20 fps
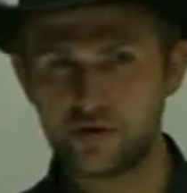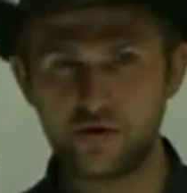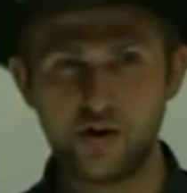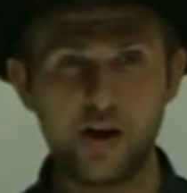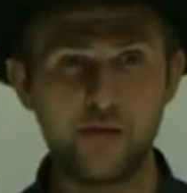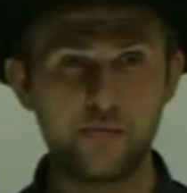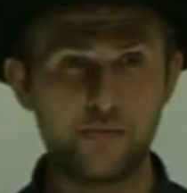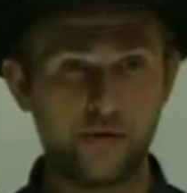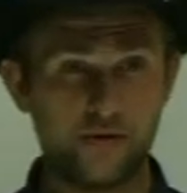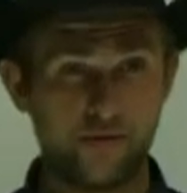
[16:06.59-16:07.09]
You
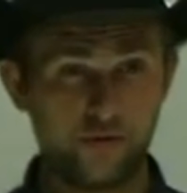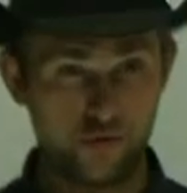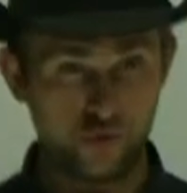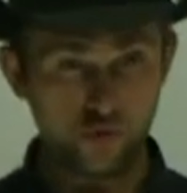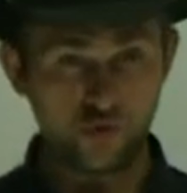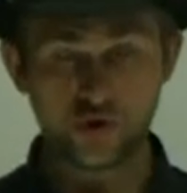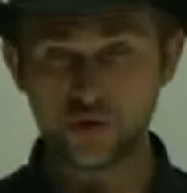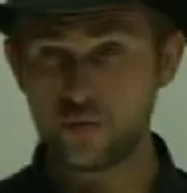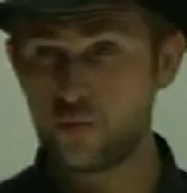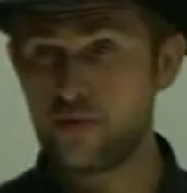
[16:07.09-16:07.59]

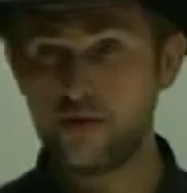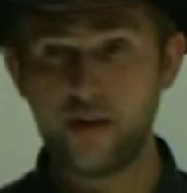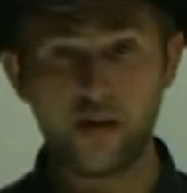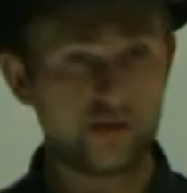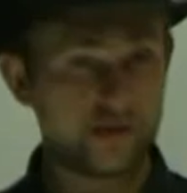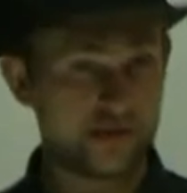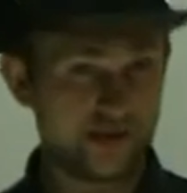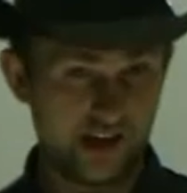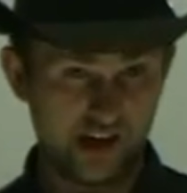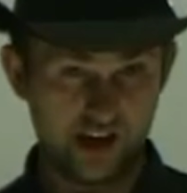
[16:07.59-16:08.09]
describe
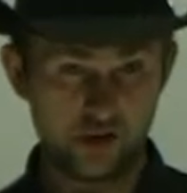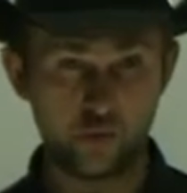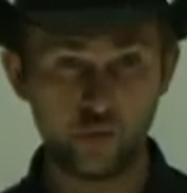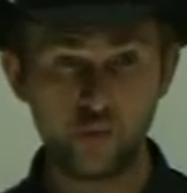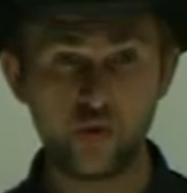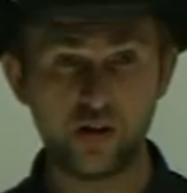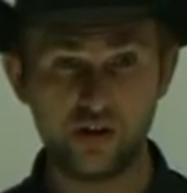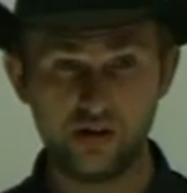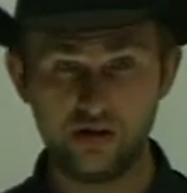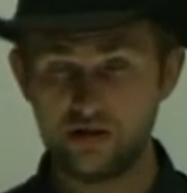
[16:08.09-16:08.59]
future without
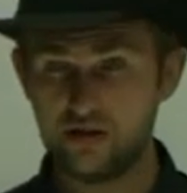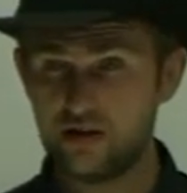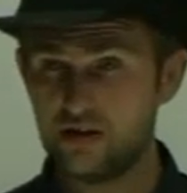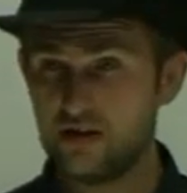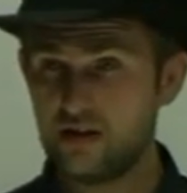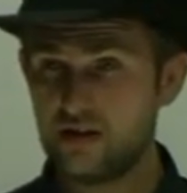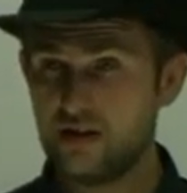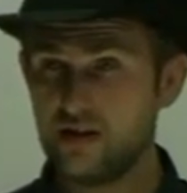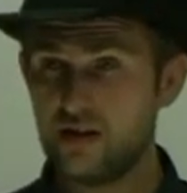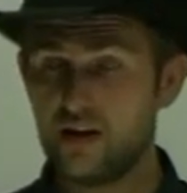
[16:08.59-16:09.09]
saying
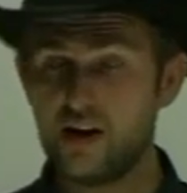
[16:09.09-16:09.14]
will.